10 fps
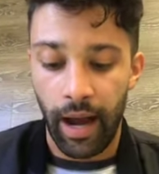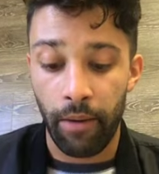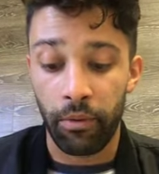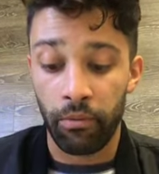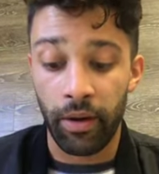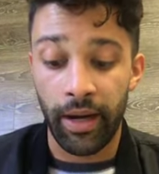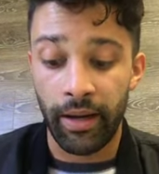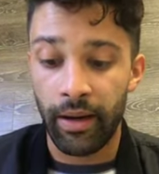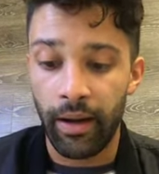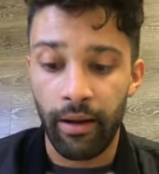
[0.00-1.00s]
I would
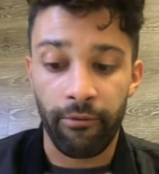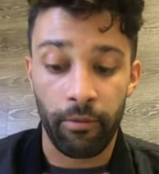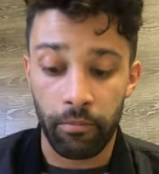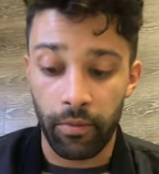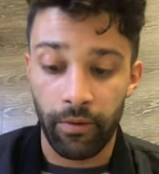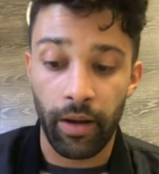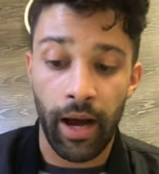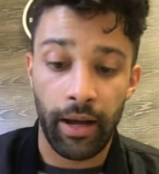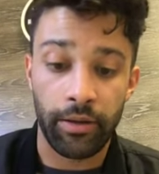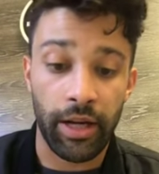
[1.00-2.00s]
read from
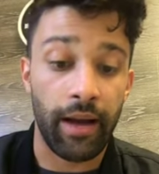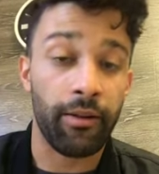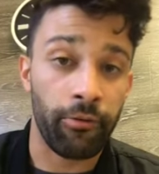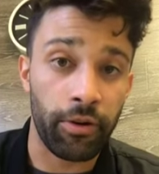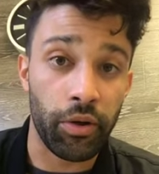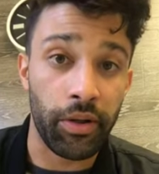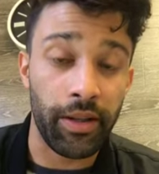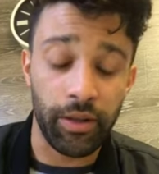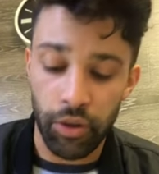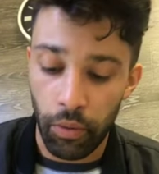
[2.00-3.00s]
uh, 1
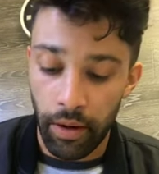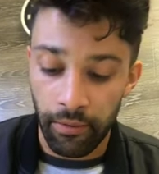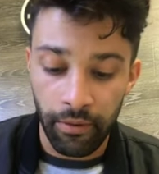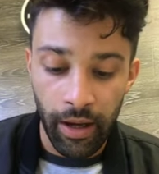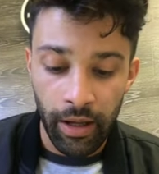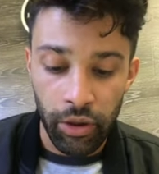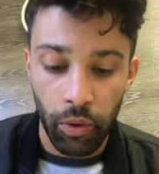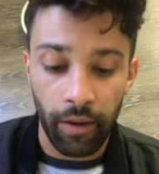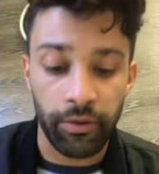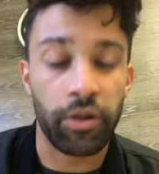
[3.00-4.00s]
Corinthians 12,
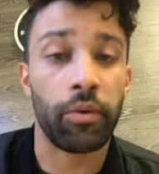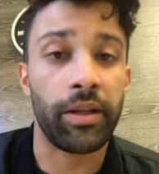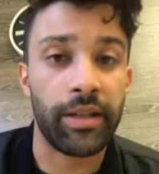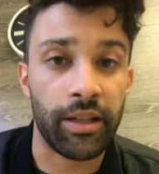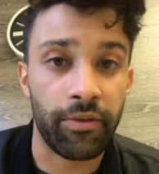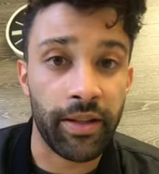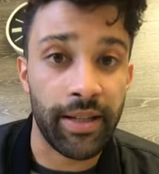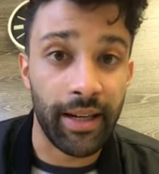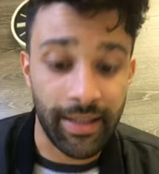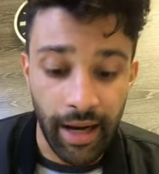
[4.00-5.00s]
12 to 26 for the
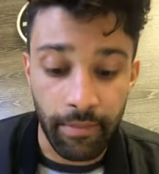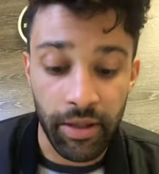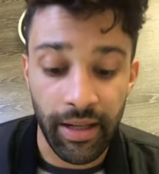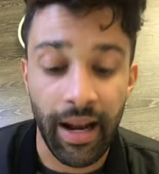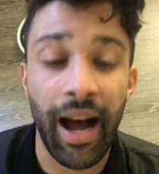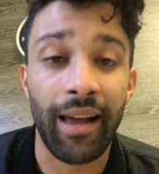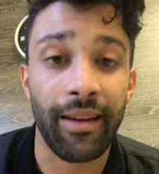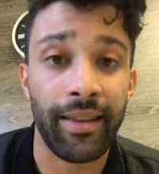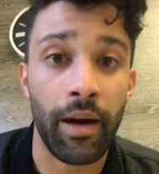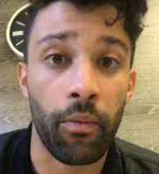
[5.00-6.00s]
sake of time, just going to
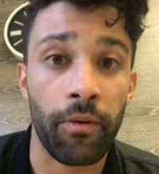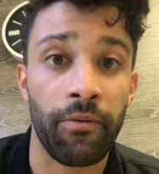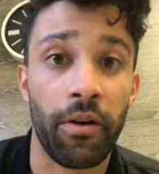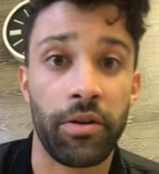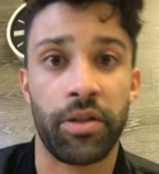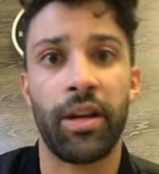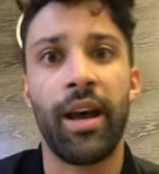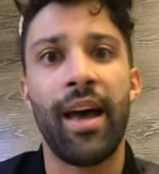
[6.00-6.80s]
highlight that one verse.